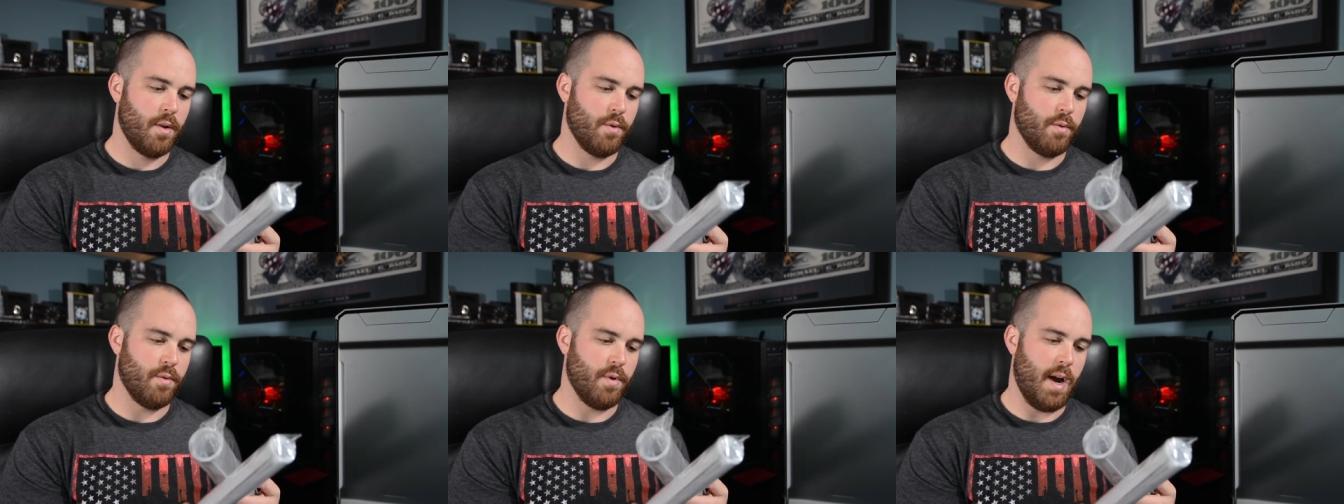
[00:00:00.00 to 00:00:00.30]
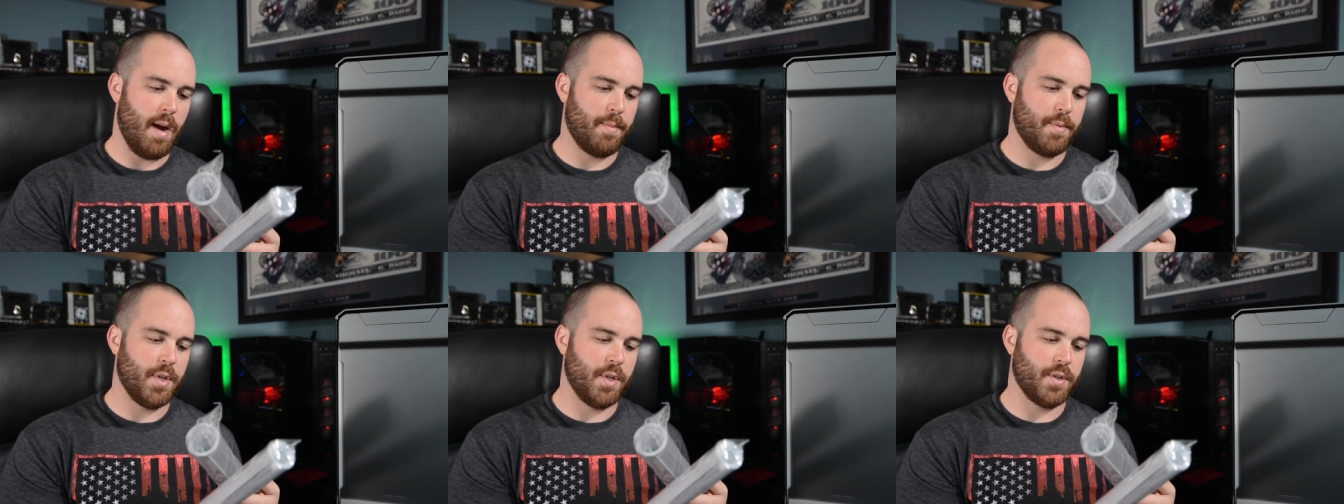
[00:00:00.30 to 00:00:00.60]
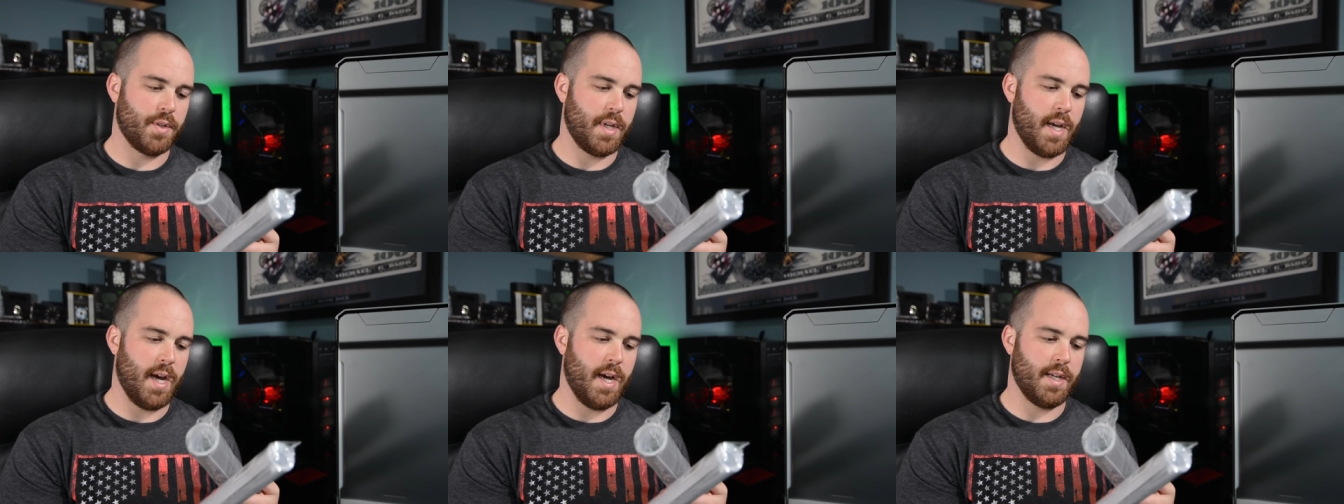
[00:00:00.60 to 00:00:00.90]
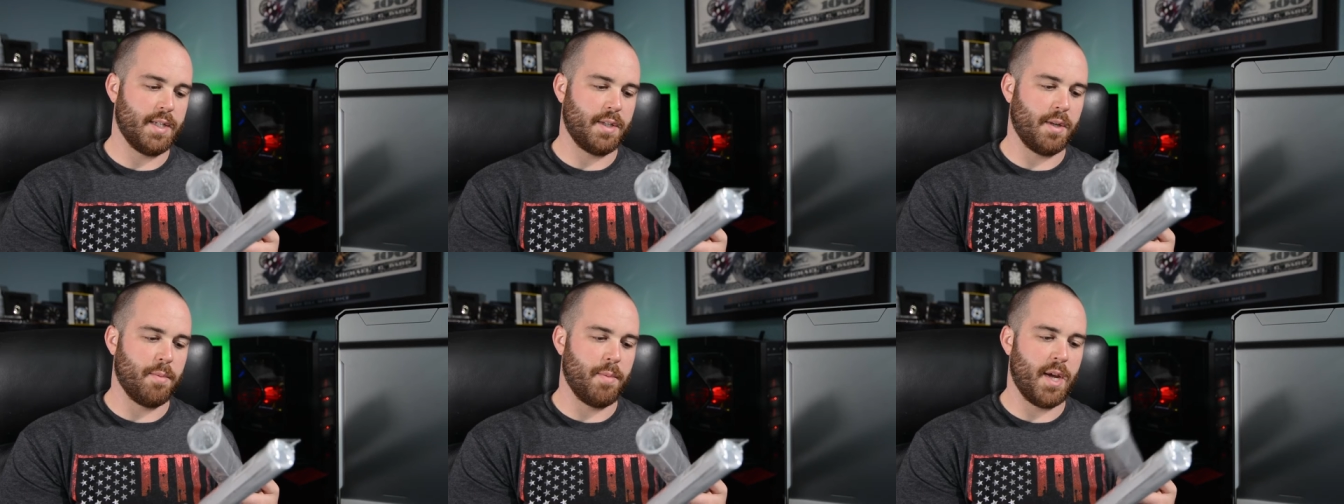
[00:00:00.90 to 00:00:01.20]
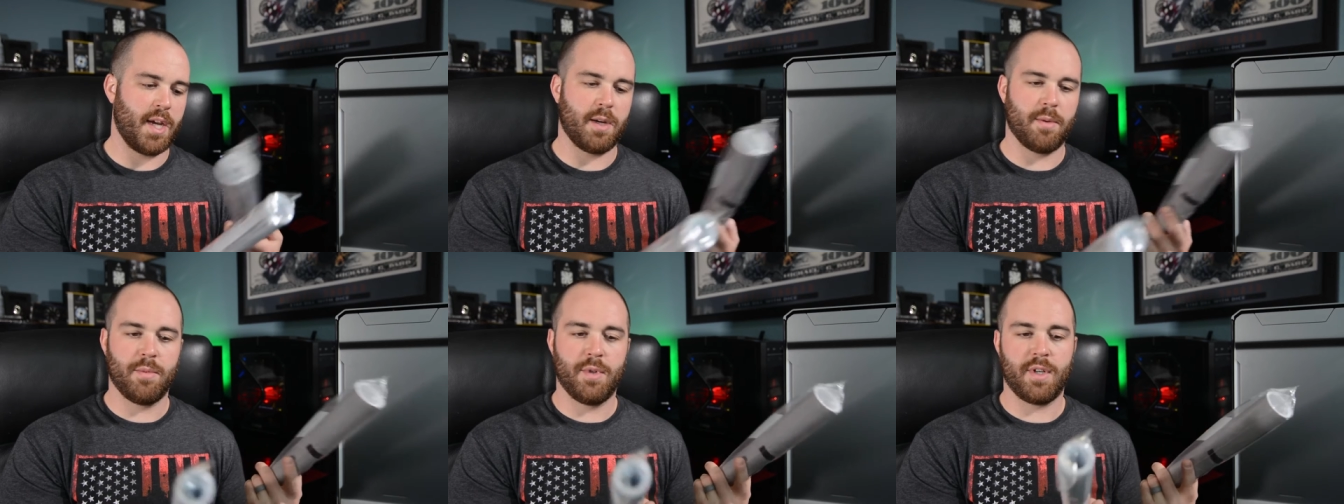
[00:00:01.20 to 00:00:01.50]
wrap those guys and
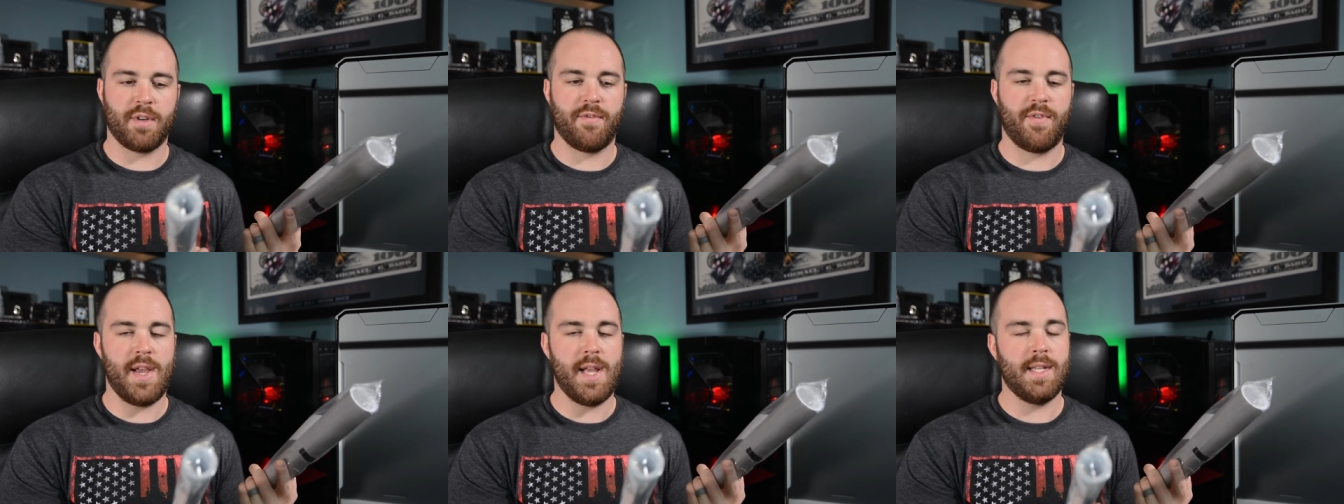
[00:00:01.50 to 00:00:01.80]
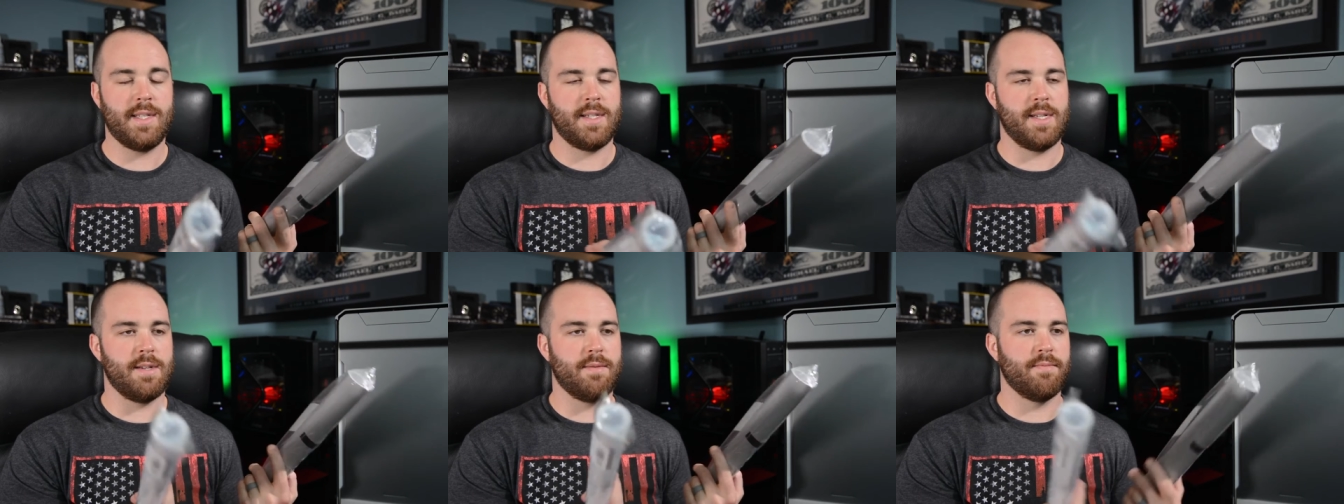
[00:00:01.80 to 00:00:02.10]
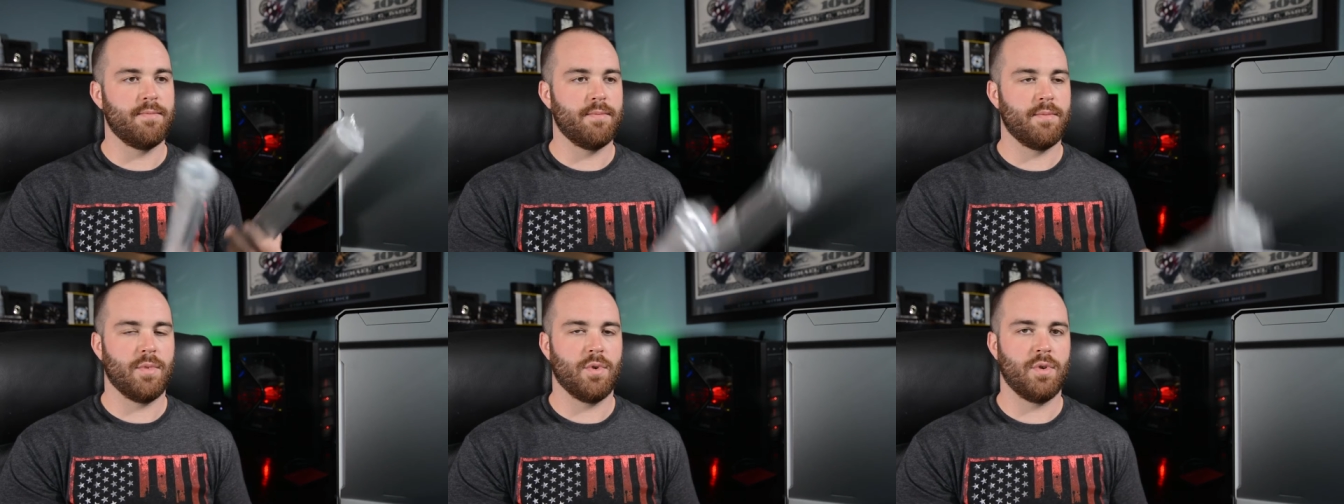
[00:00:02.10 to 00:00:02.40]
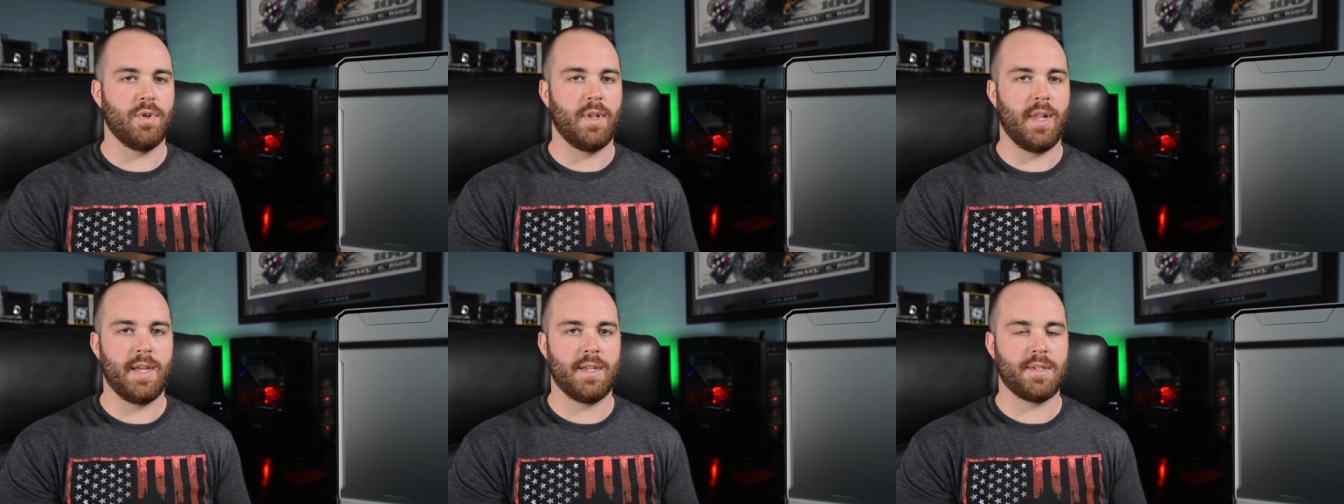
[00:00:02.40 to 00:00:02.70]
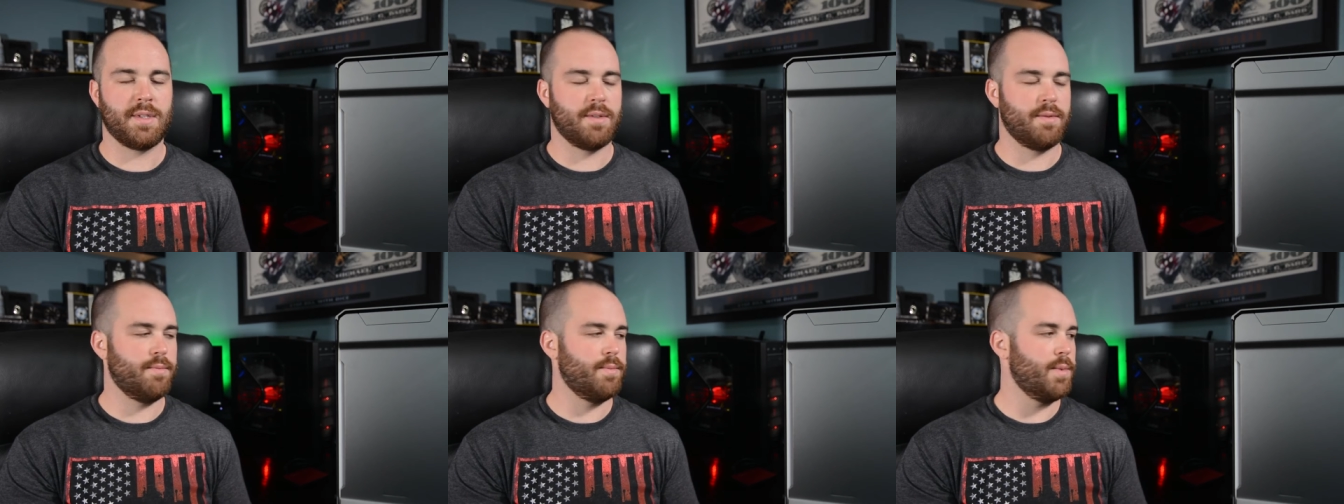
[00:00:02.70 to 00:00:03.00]
make them look fancy or
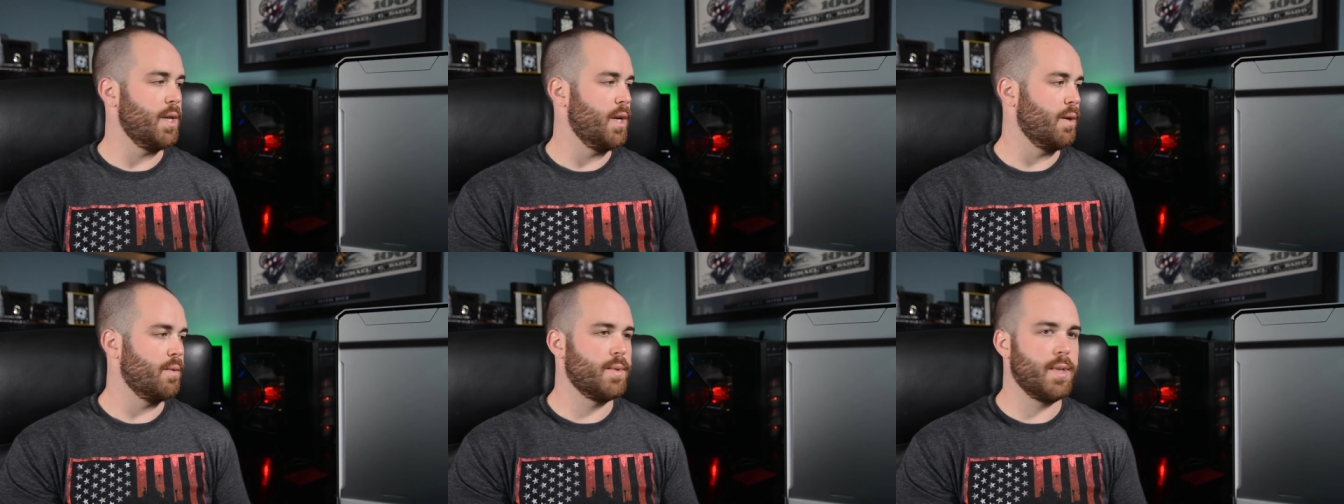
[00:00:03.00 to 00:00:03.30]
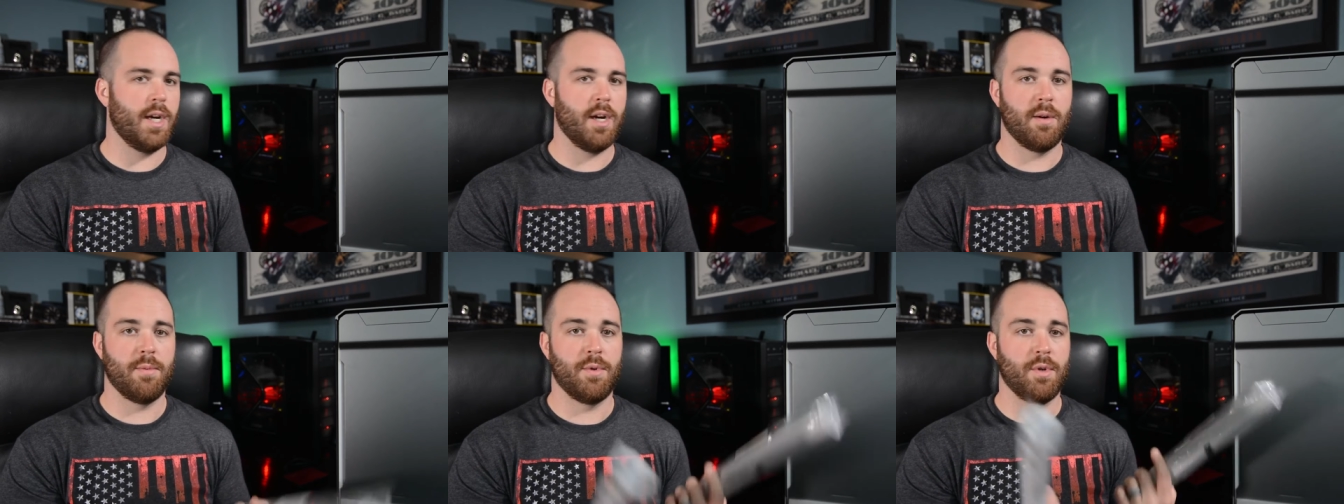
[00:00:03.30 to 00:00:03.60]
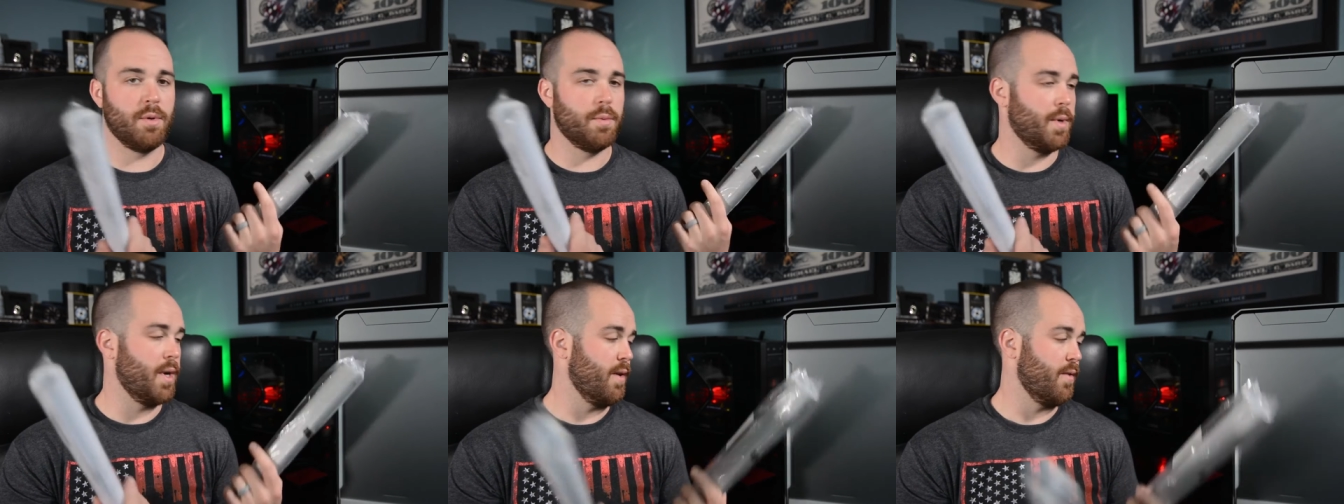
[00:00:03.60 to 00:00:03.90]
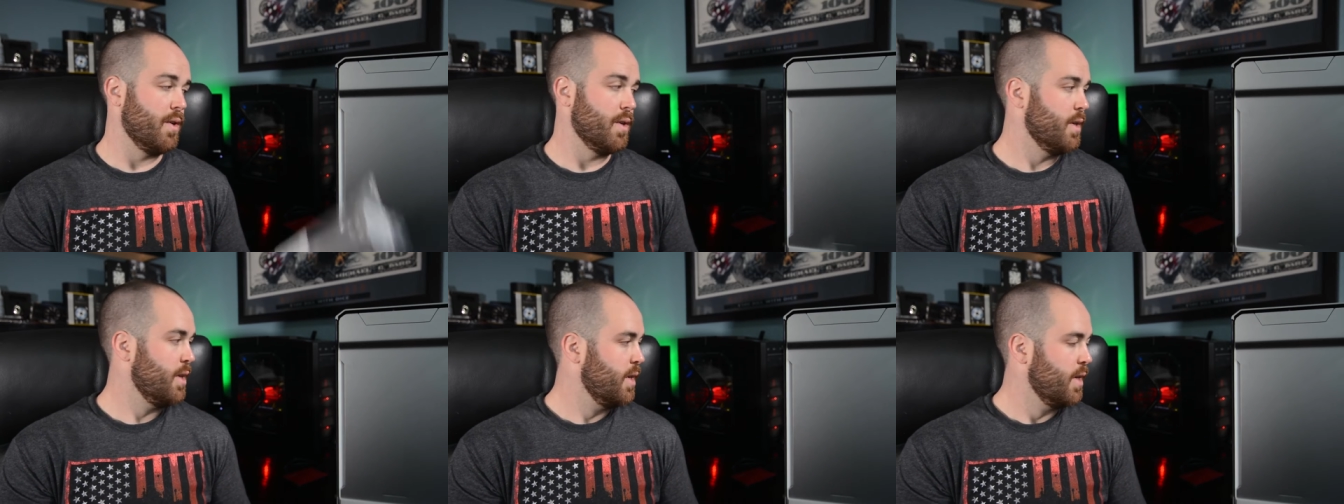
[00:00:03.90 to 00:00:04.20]
less, you know, terrible or whatever.